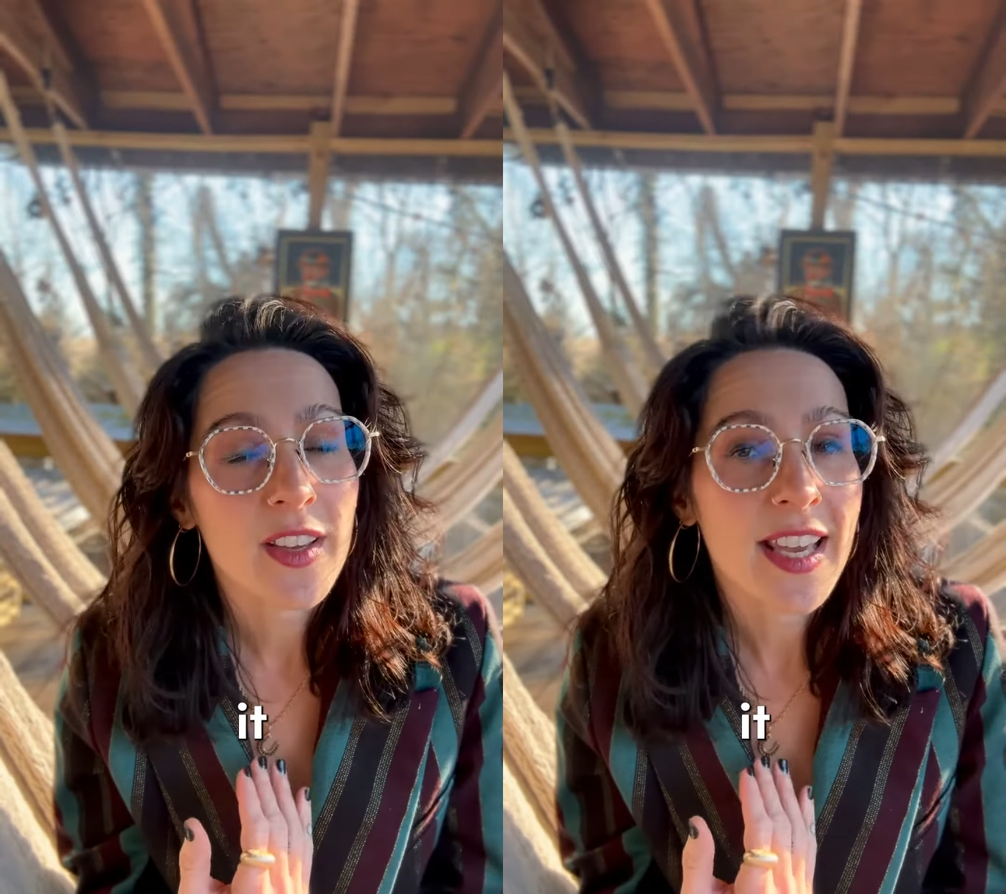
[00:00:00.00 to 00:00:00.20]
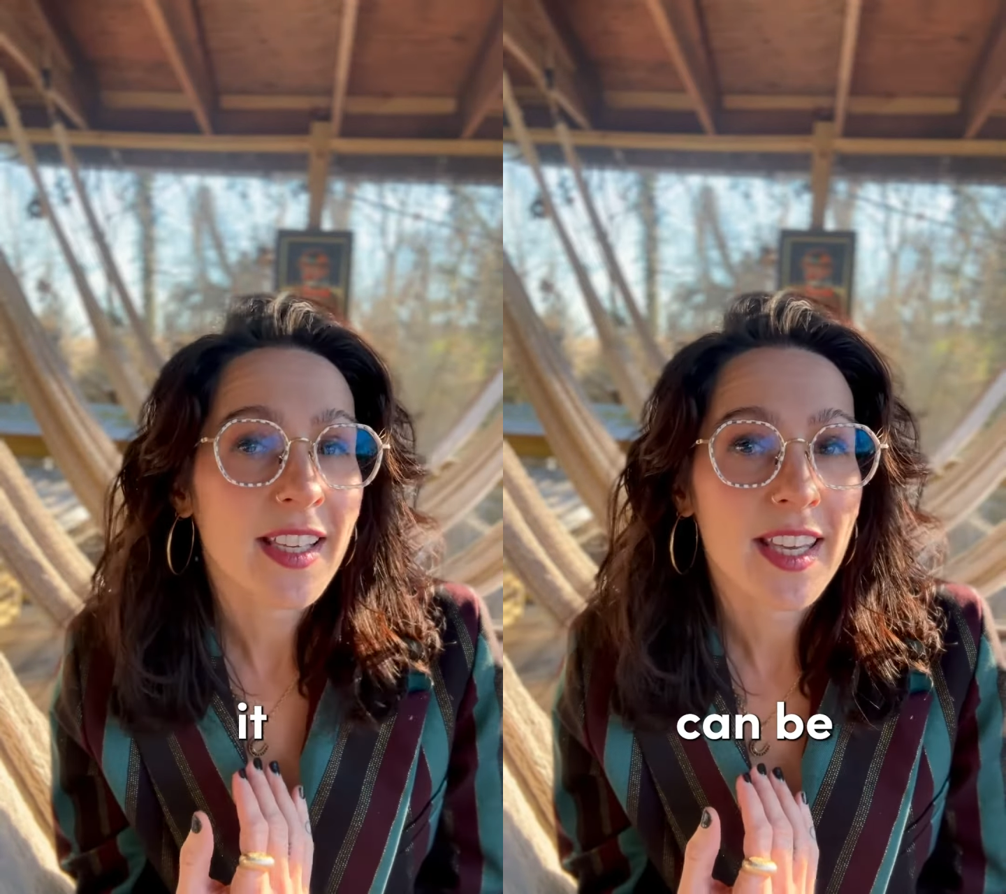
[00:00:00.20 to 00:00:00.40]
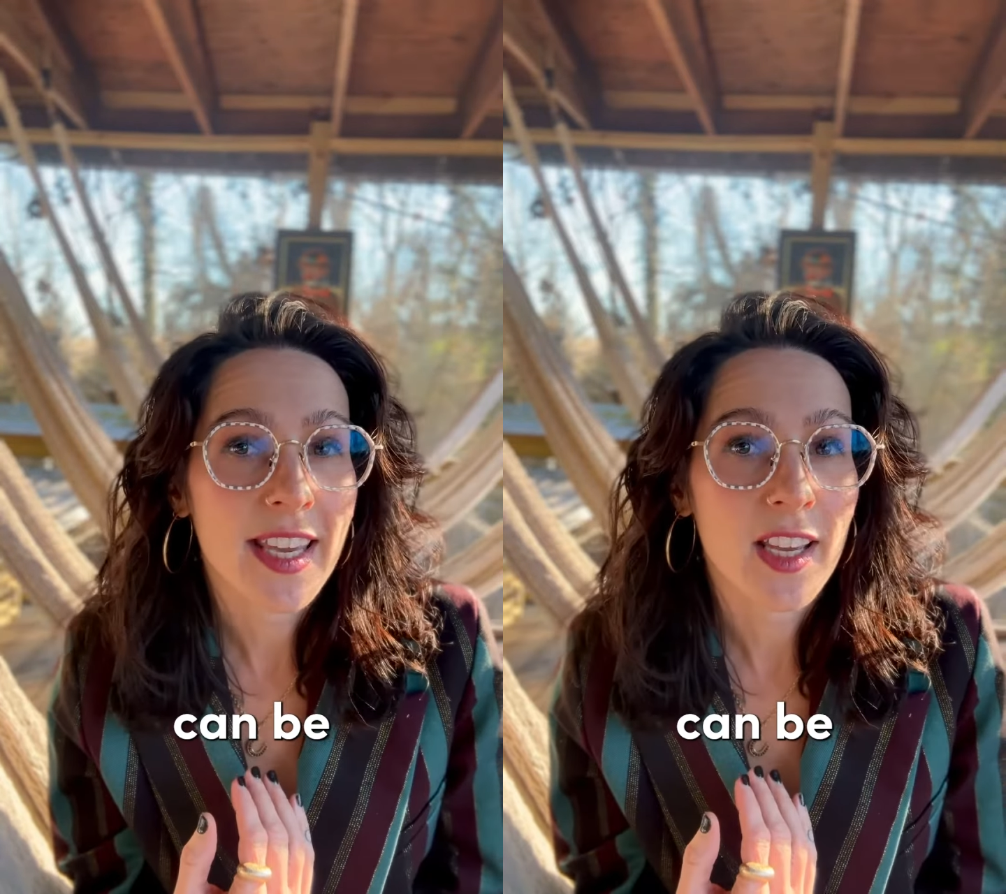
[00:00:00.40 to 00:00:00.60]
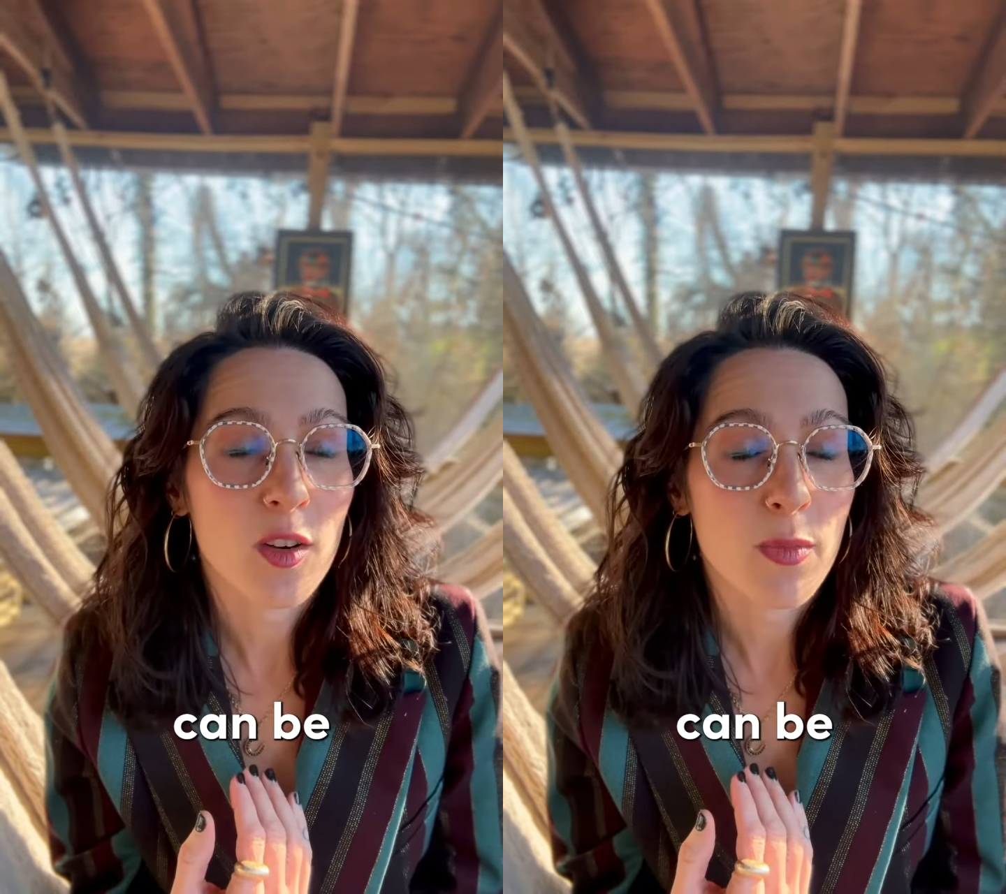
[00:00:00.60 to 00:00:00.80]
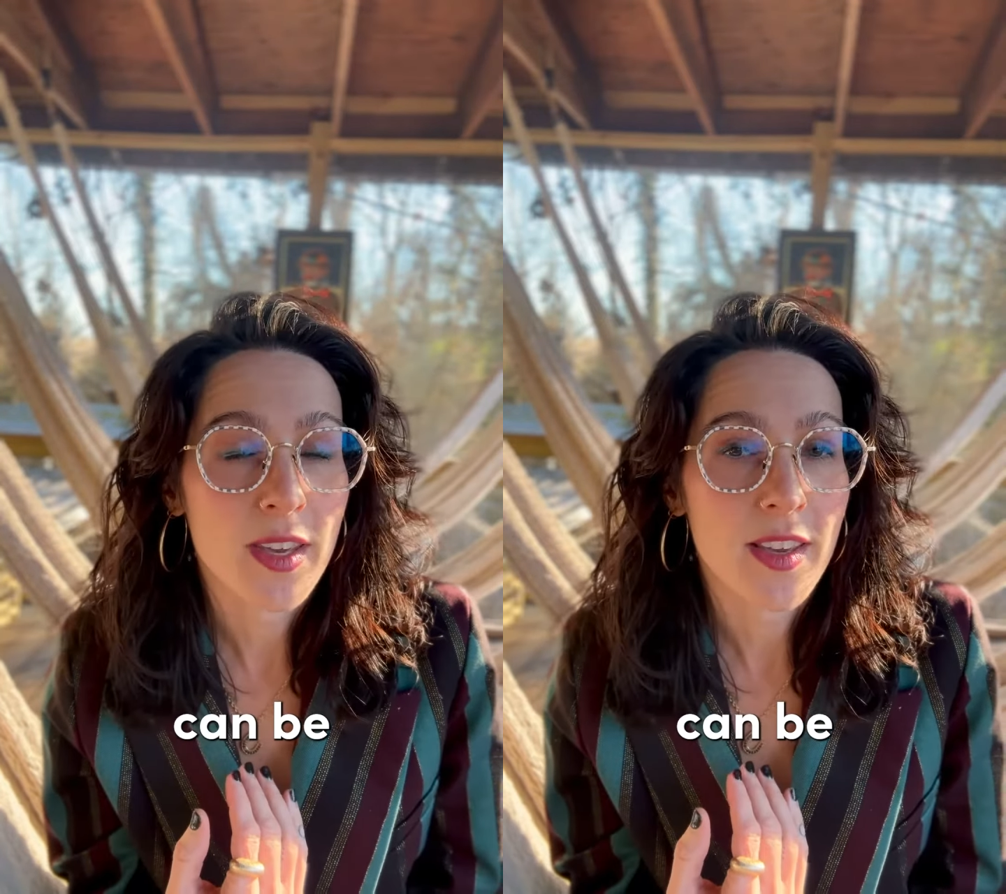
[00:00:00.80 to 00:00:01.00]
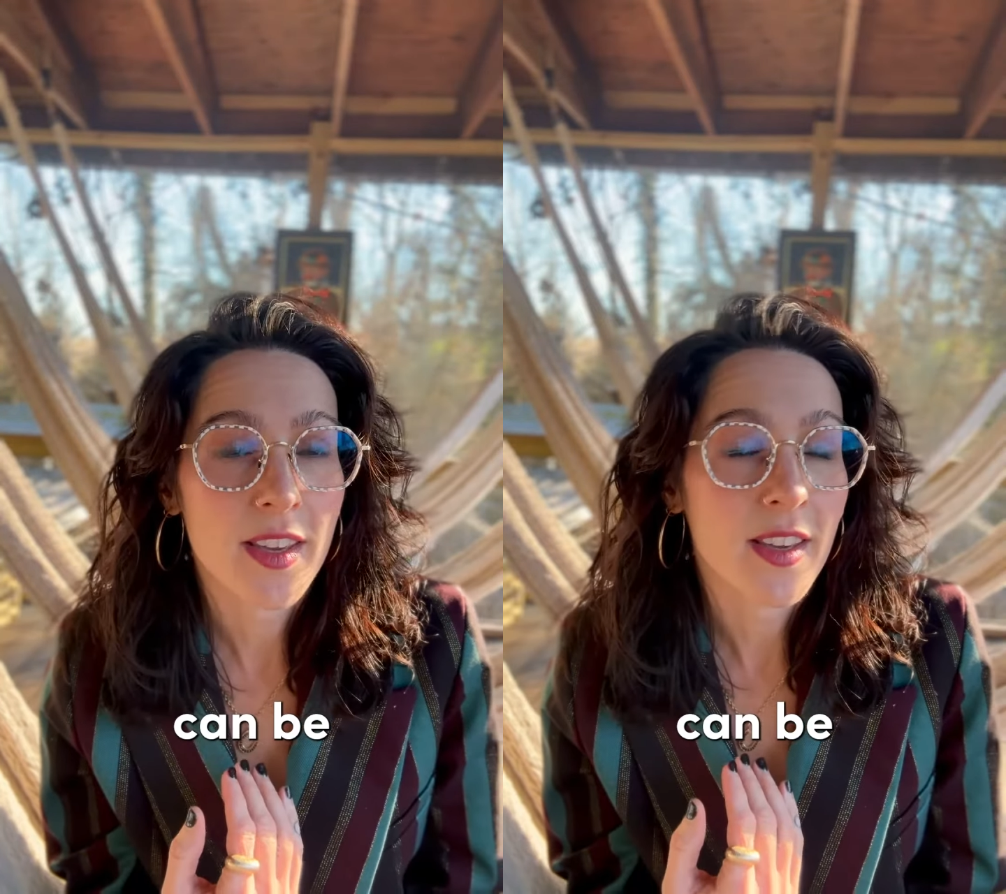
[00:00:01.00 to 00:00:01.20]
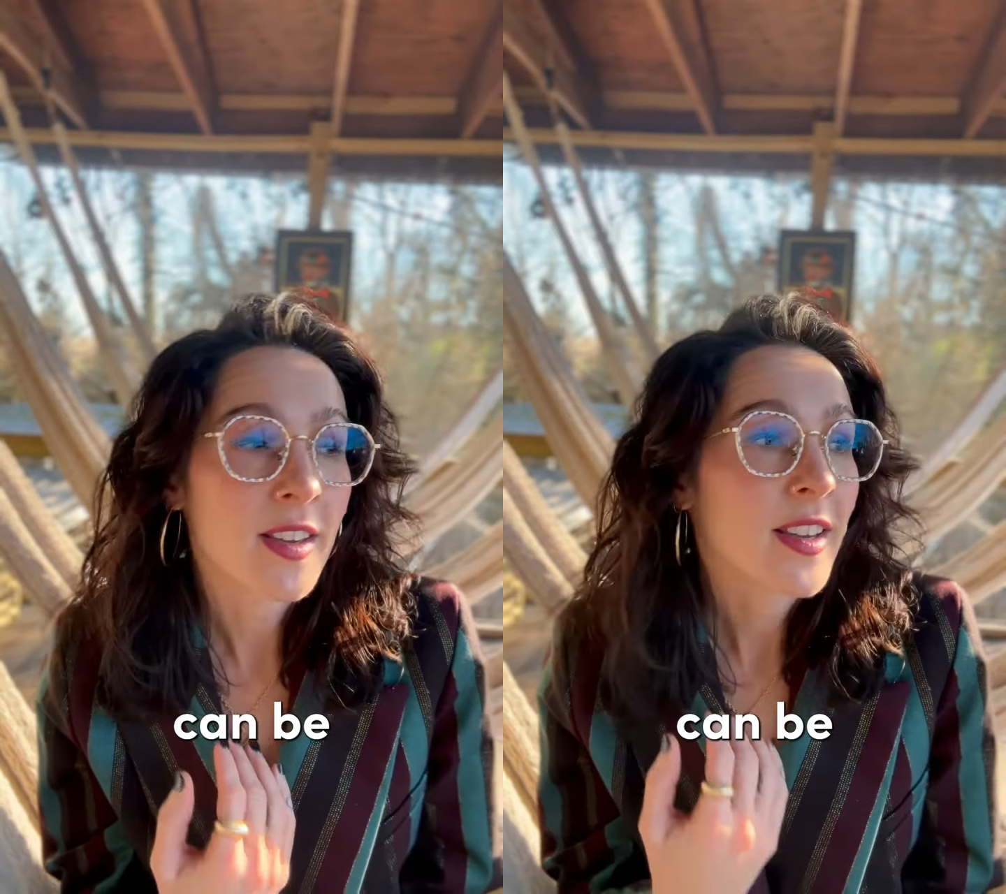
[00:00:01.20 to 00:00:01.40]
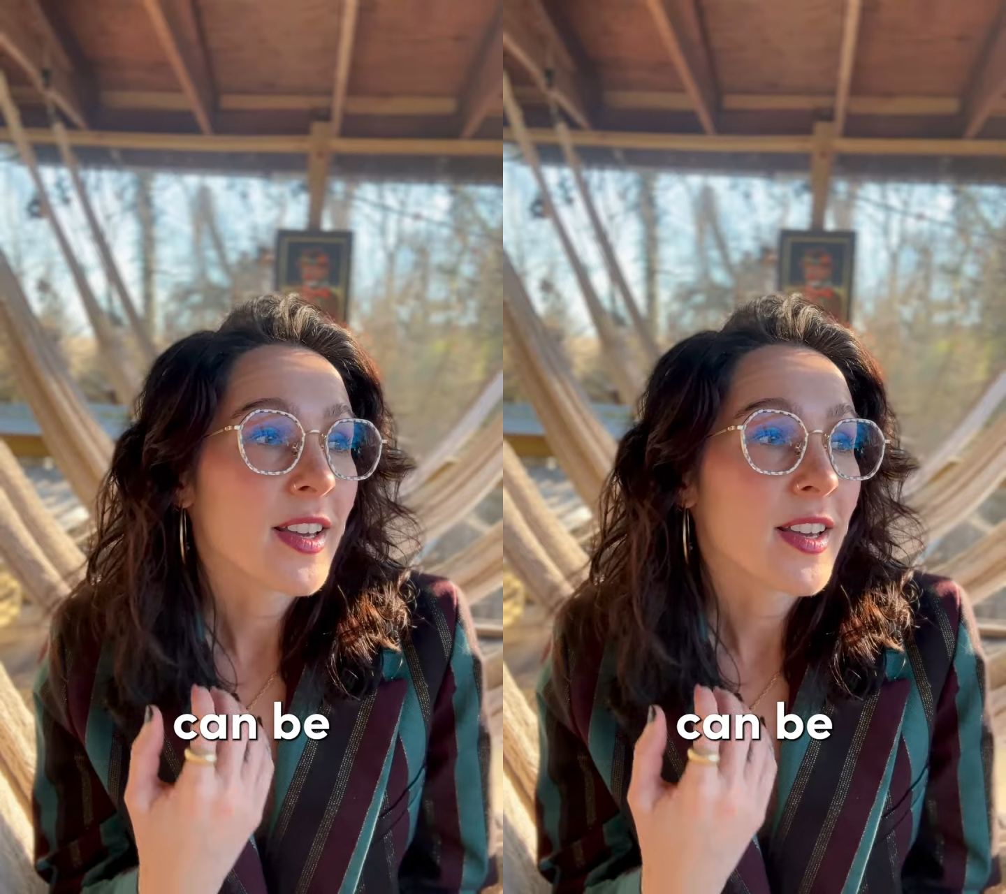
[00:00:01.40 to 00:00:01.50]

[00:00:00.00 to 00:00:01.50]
it can be